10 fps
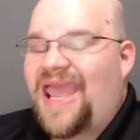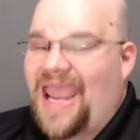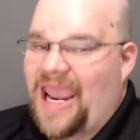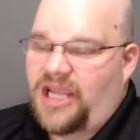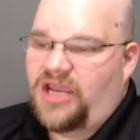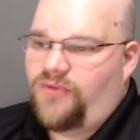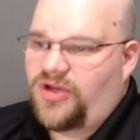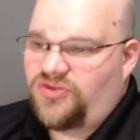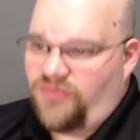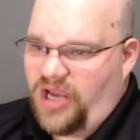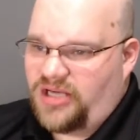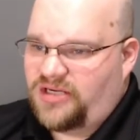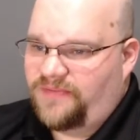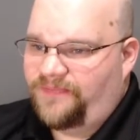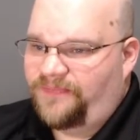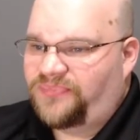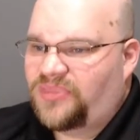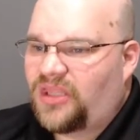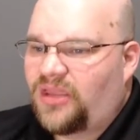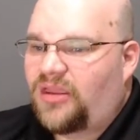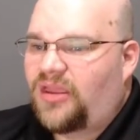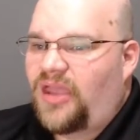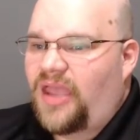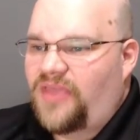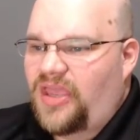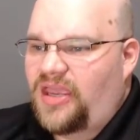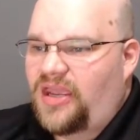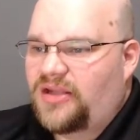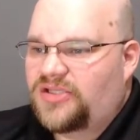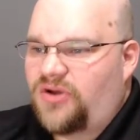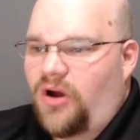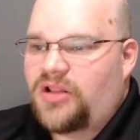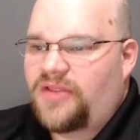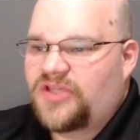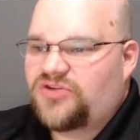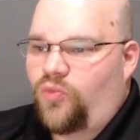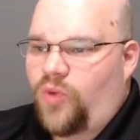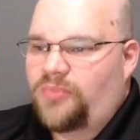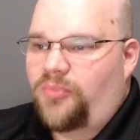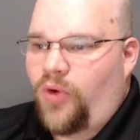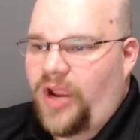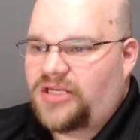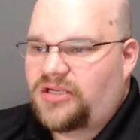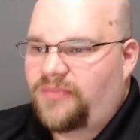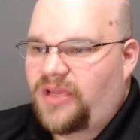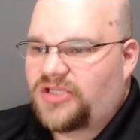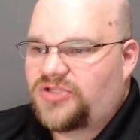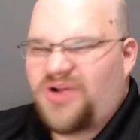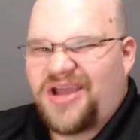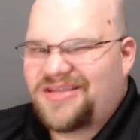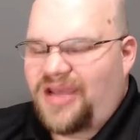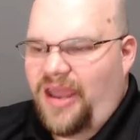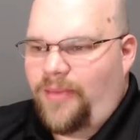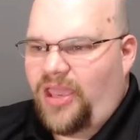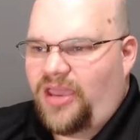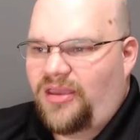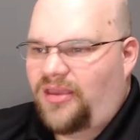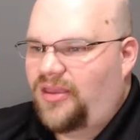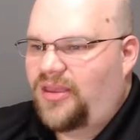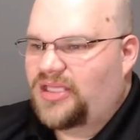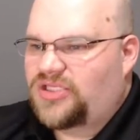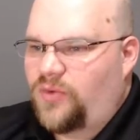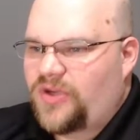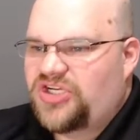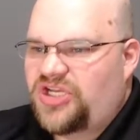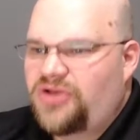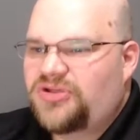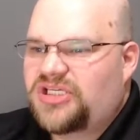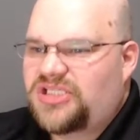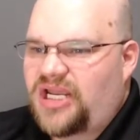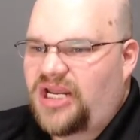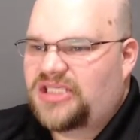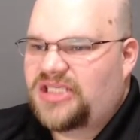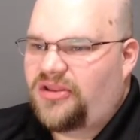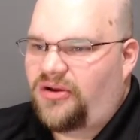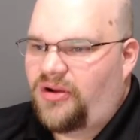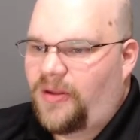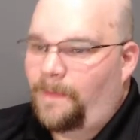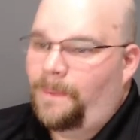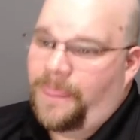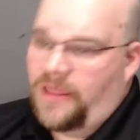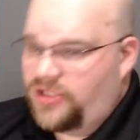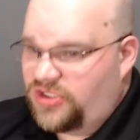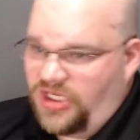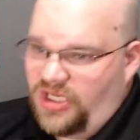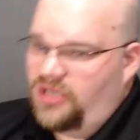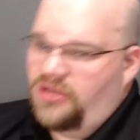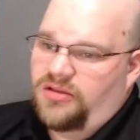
and it can resurrect. And then, so all of these are 1 point because they're not dynamic. So when she uses it, it's either she